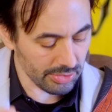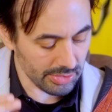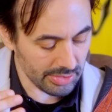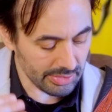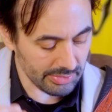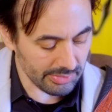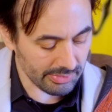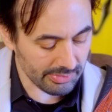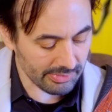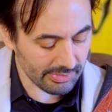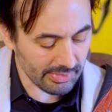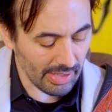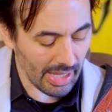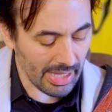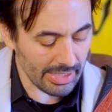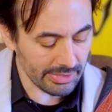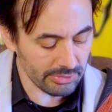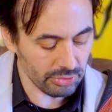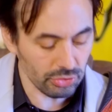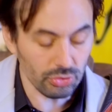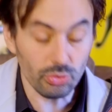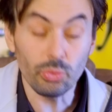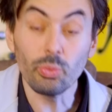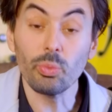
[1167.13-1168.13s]

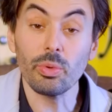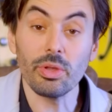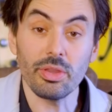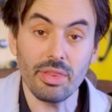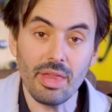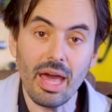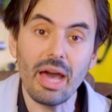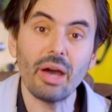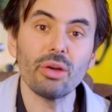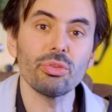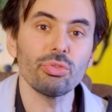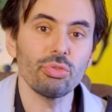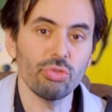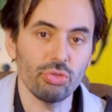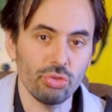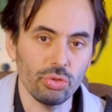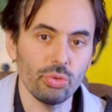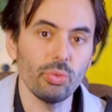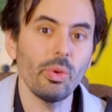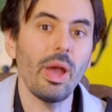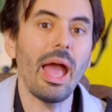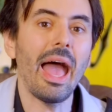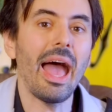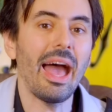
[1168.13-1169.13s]
inside you without
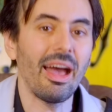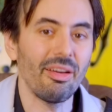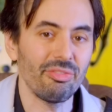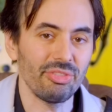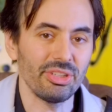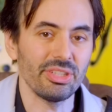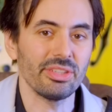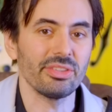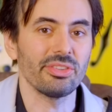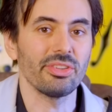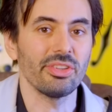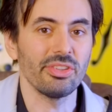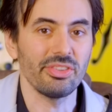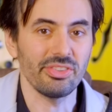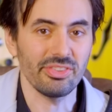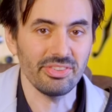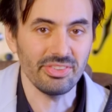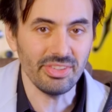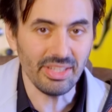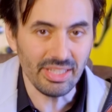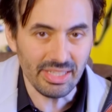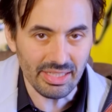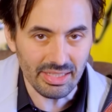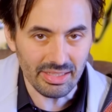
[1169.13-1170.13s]
you having to
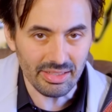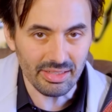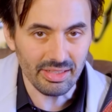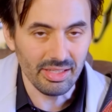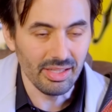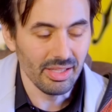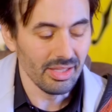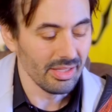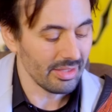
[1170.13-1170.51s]
sing.